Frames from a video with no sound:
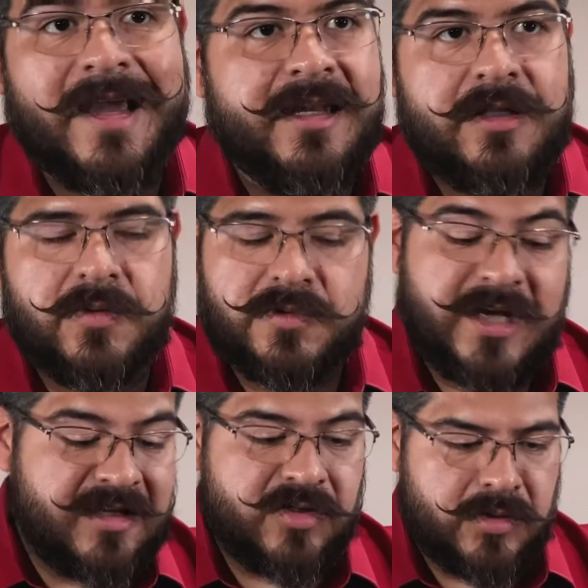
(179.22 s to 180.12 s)
I need to
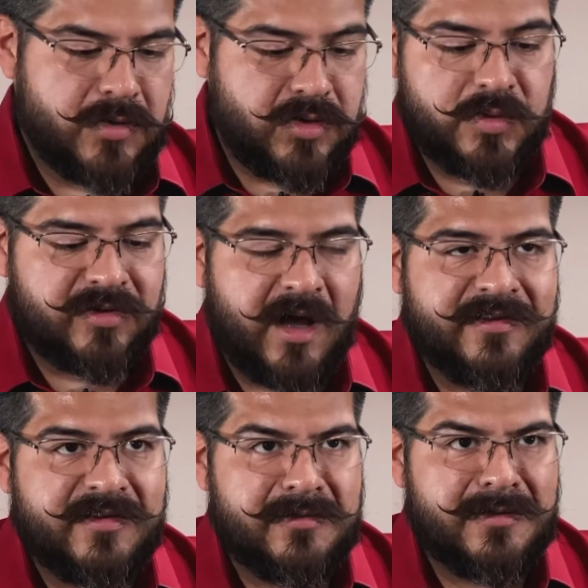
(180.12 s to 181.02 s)
change shoes
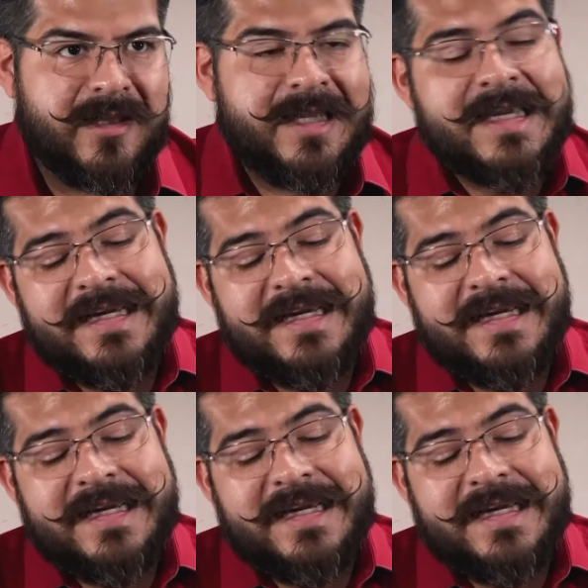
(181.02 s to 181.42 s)
constantly,